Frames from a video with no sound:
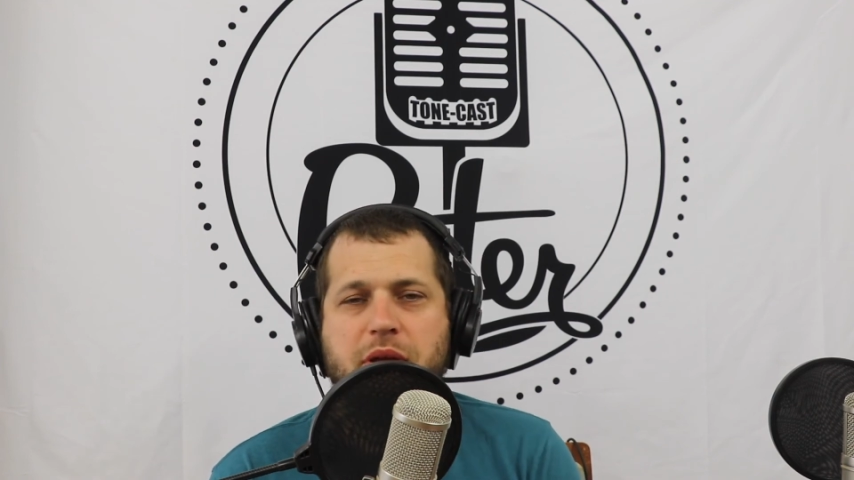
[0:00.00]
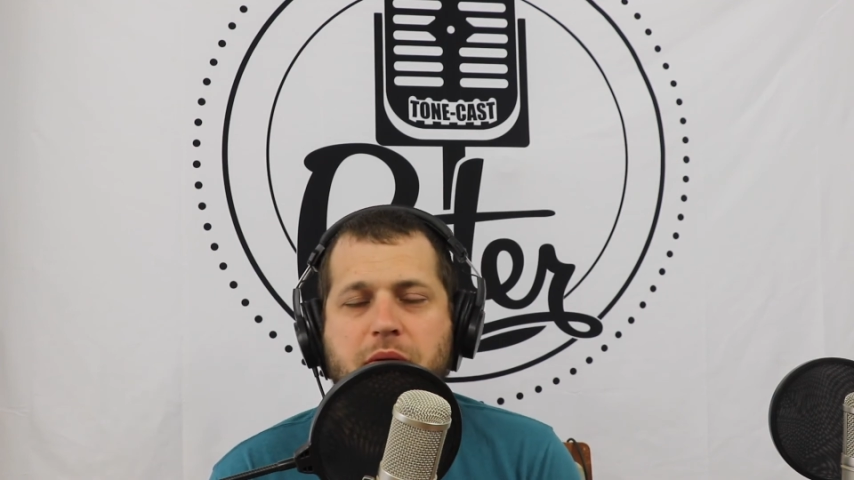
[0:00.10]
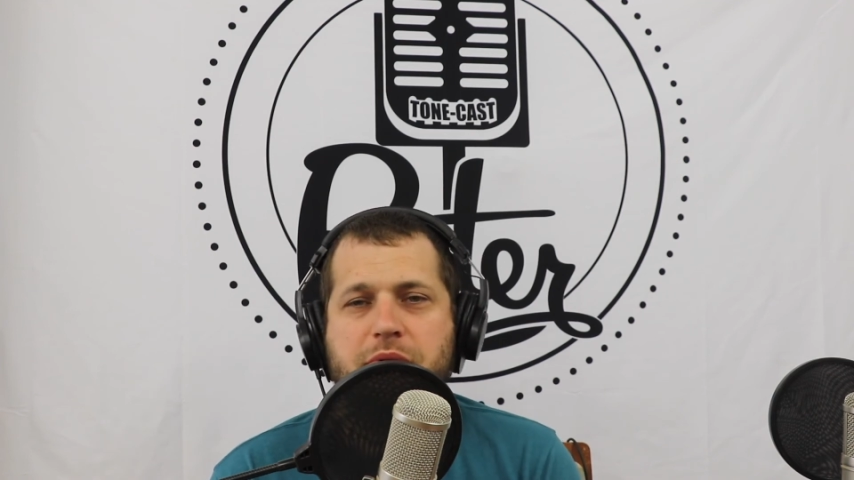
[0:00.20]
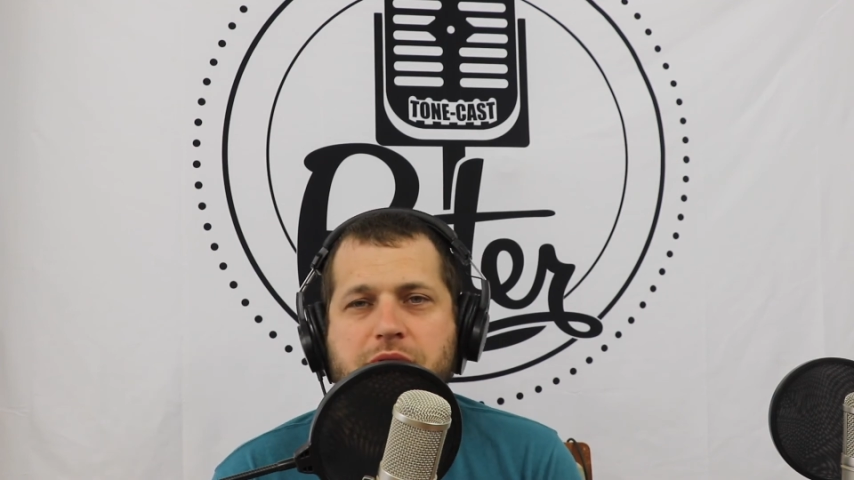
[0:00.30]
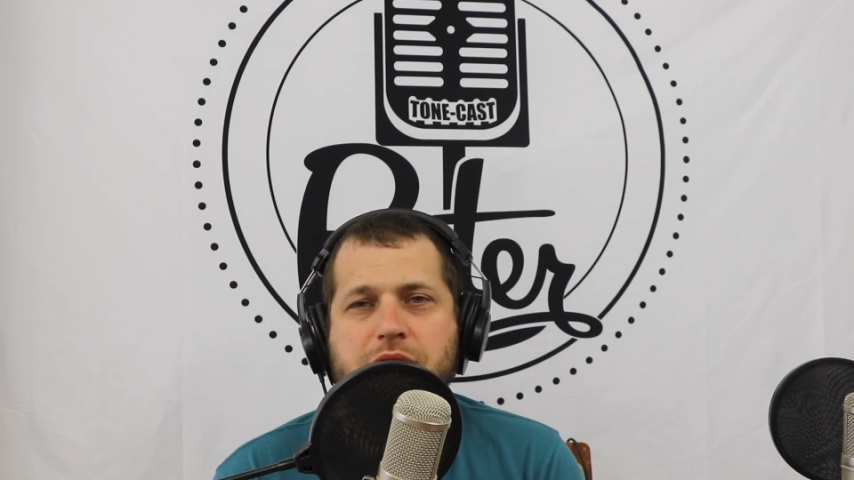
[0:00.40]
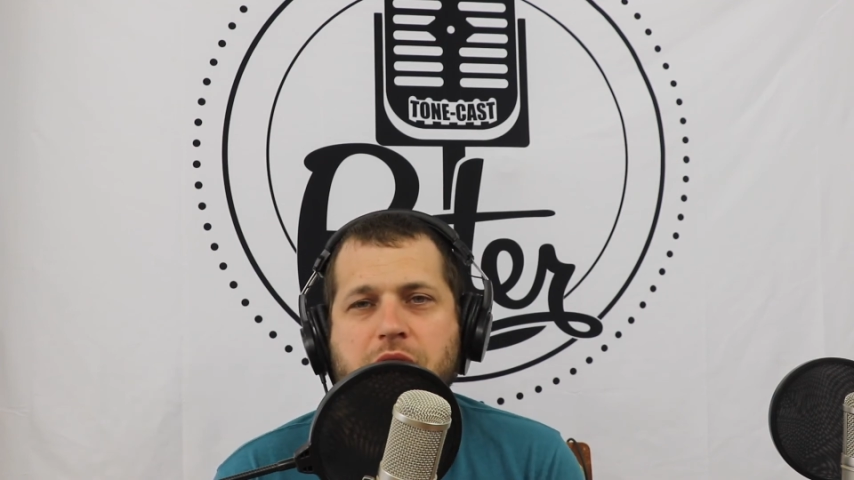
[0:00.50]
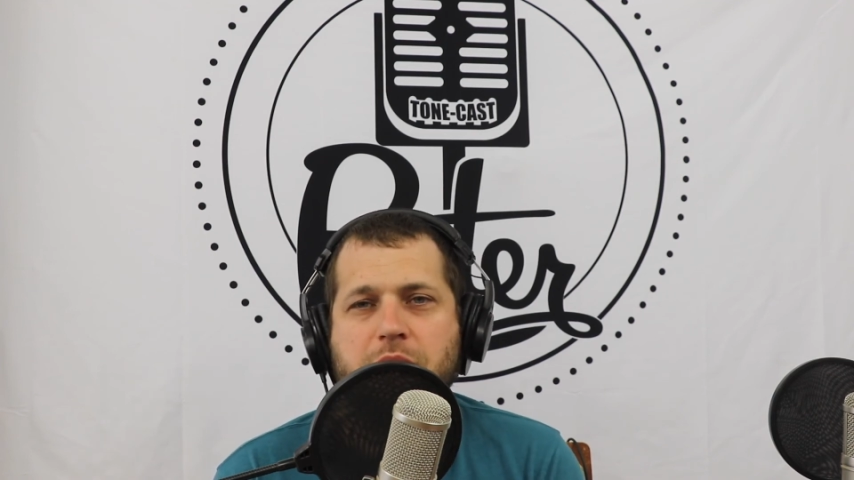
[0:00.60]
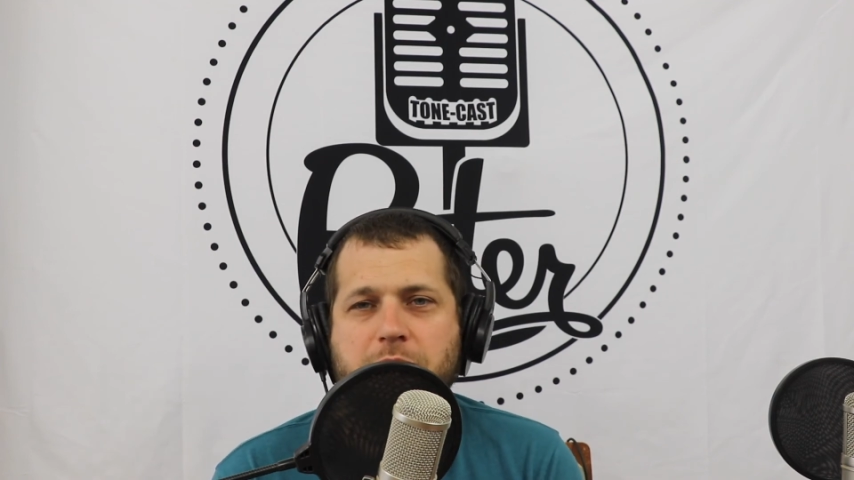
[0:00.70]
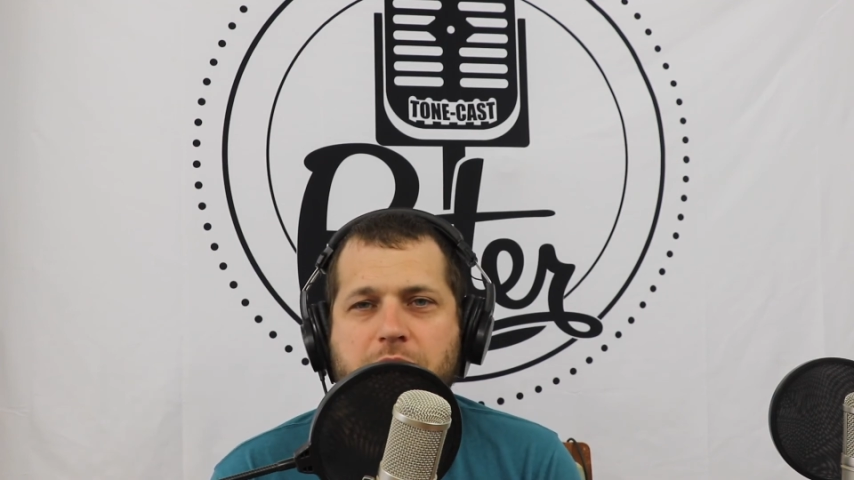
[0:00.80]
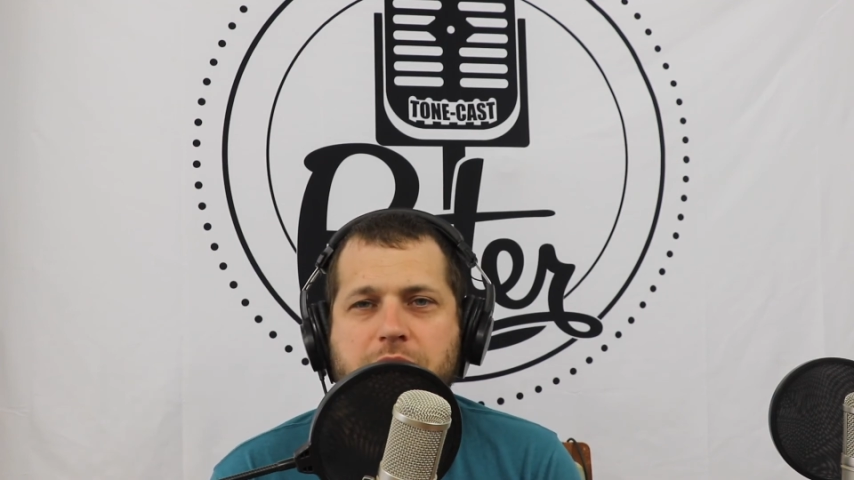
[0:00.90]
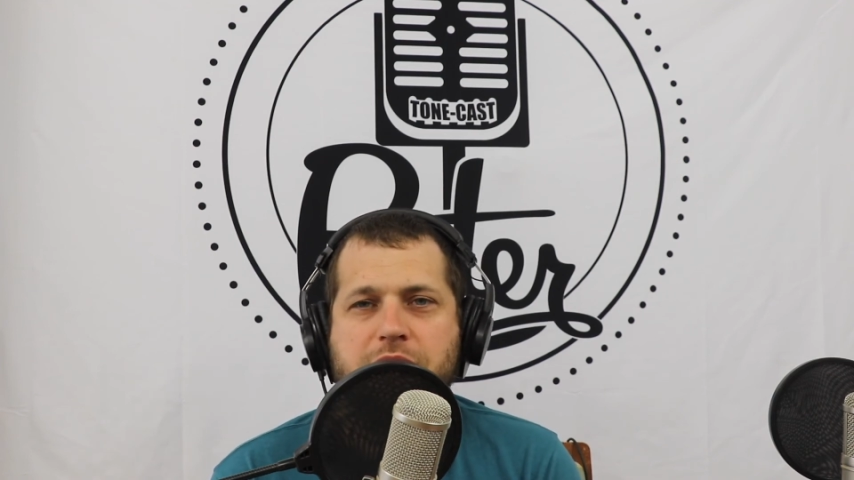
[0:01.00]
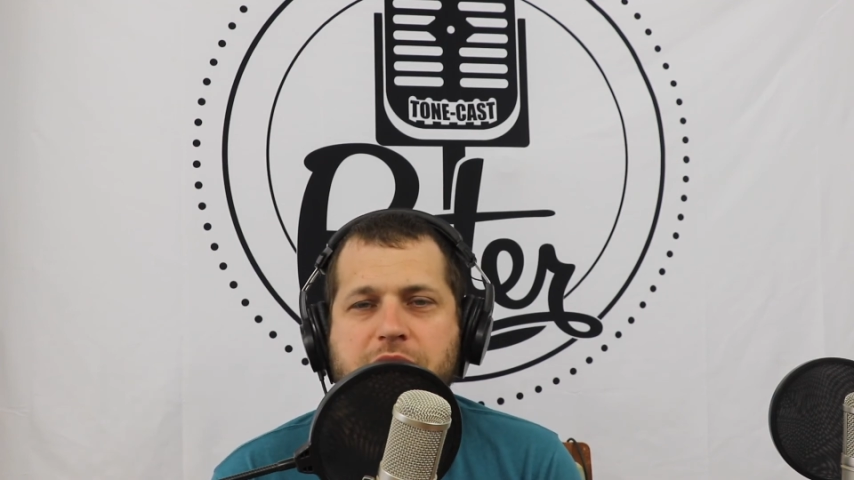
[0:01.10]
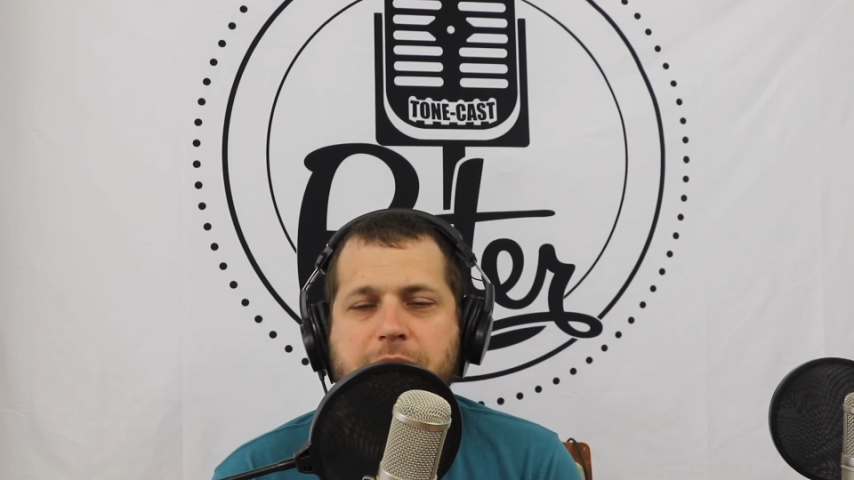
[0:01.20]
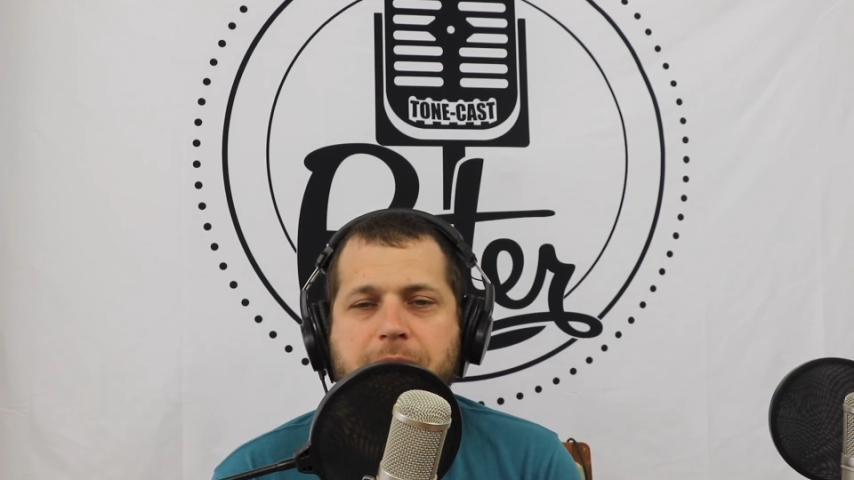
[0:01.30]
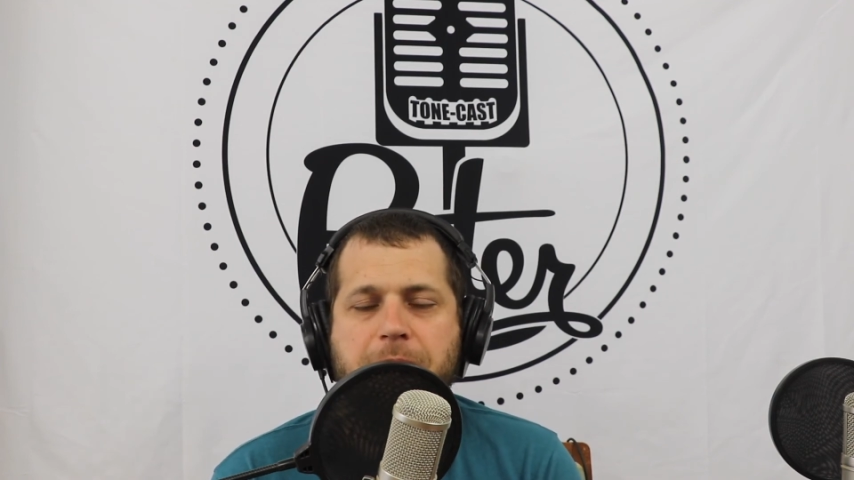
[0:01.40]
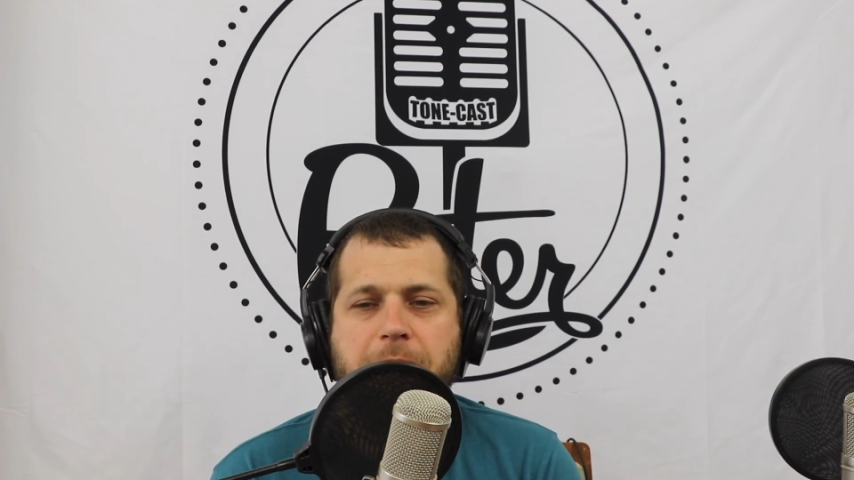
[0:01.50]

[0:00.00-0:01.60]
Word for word: able to talk about um,